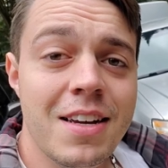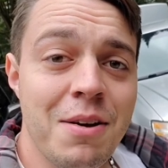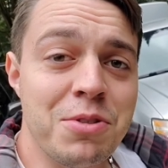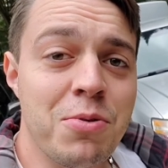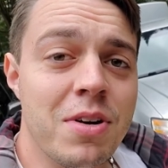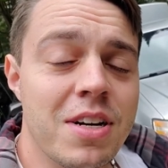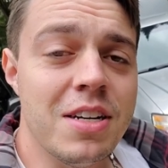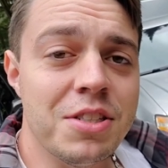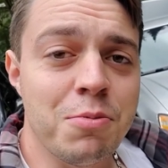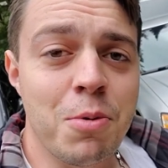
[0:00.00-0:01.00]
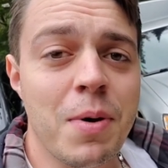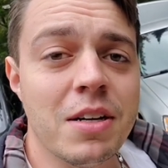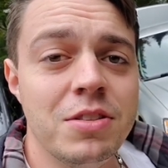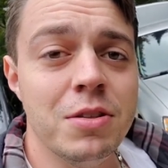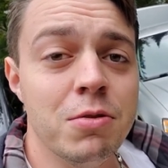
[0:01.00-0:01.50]
Hey, what's going on, guys? Welcome
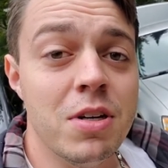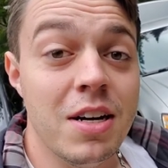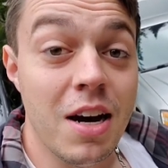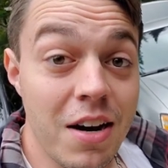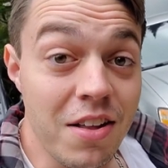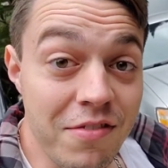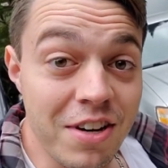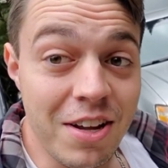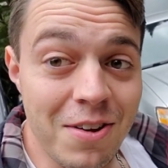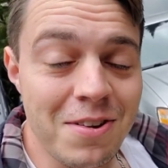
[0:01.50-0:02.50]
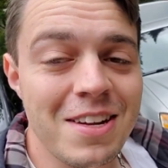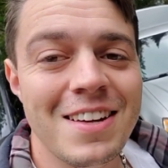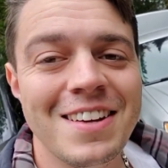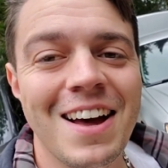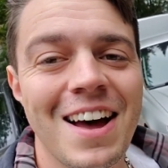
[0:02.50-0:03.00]
back to another video.
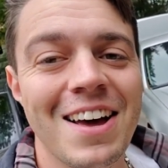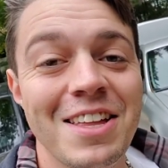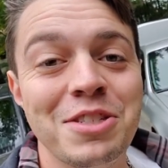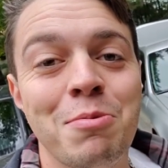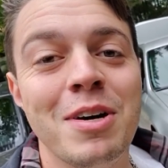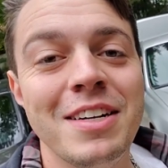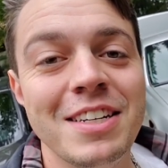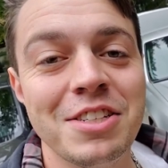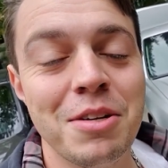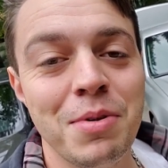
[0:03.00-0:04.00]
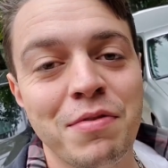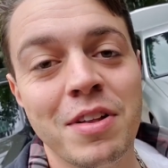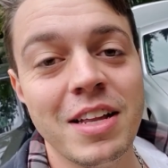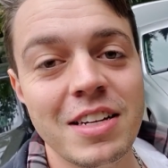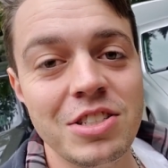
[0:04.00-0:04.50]
This one is going to be for the
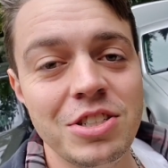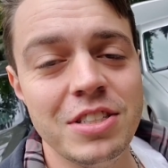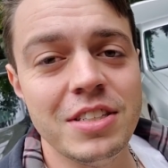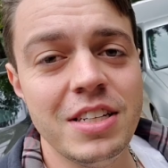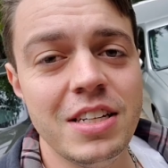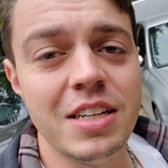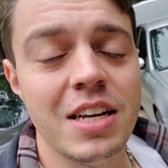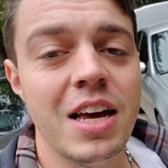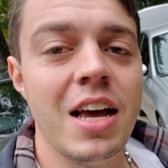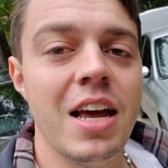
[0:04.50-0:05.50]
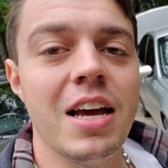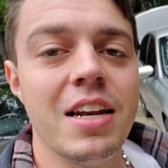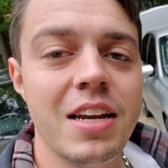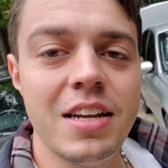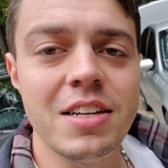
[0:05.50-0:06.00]
Legacy GT, and
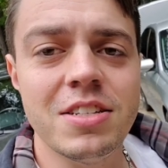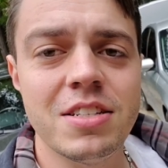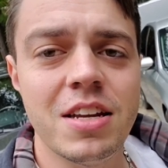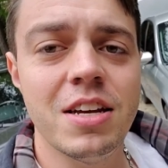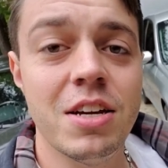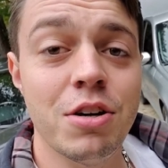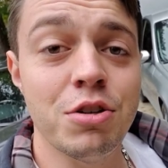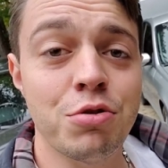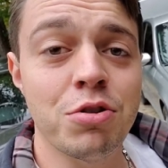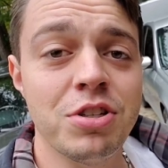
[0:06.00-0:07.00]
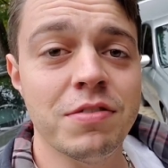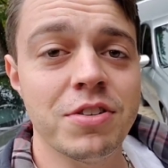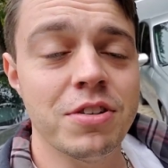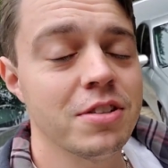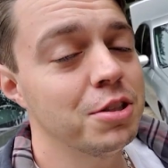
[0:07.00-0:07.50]
it is a short
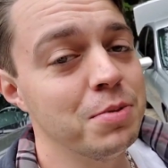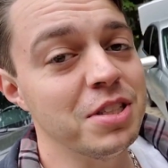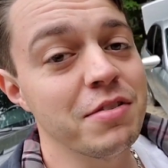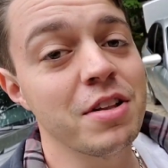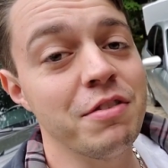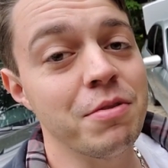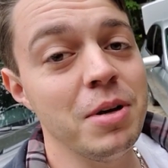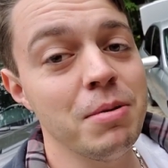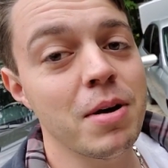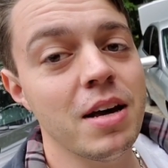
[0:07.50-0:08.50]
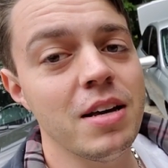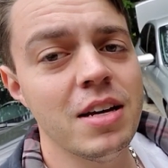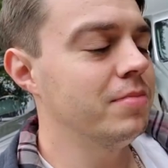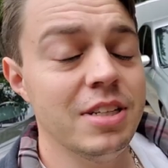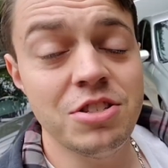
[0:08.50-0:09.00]
shifter, specifically from eBay.
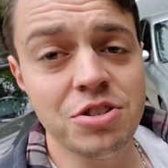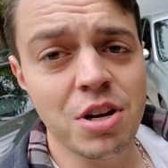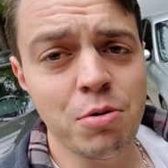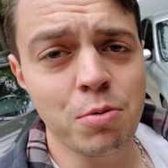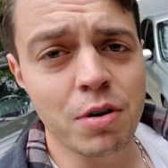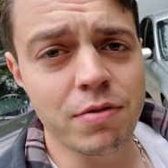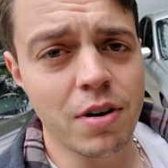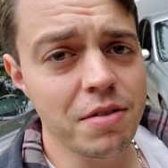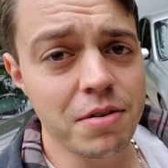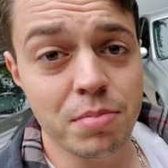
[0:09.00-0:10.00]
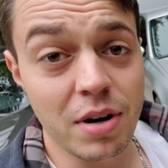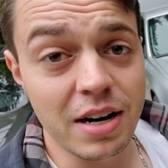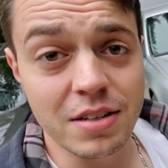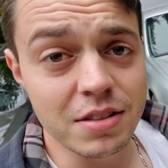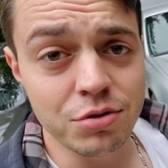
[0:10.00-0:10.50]
This install will work for other
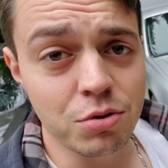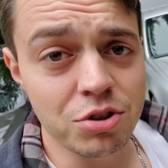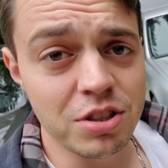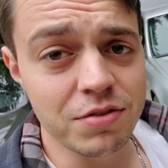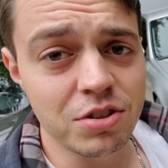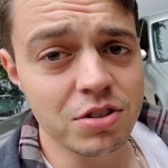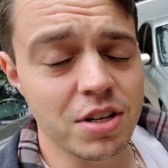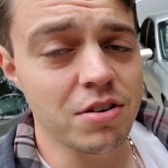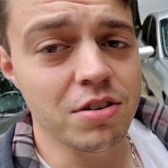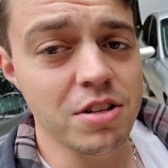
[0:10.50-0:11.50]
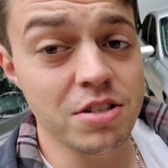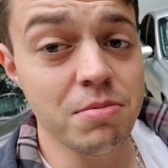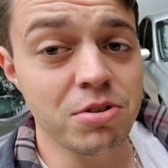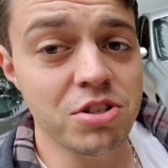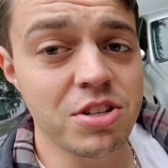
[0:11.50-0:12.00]
brand of short shifters that are the
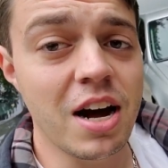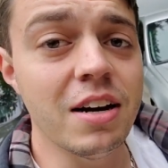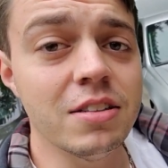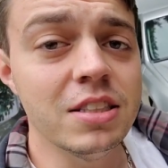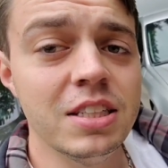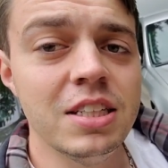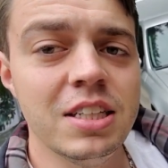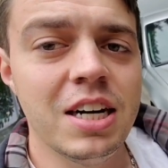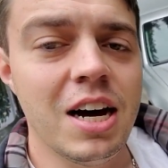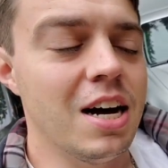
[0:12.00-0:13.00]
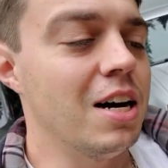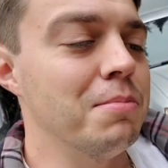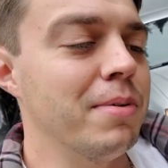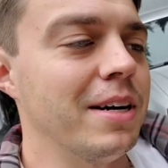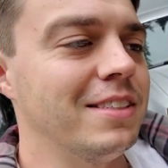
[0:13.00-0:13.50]
similar style,
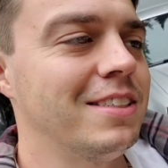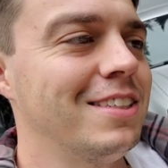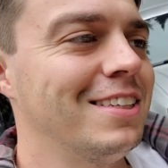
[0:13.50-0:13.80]
but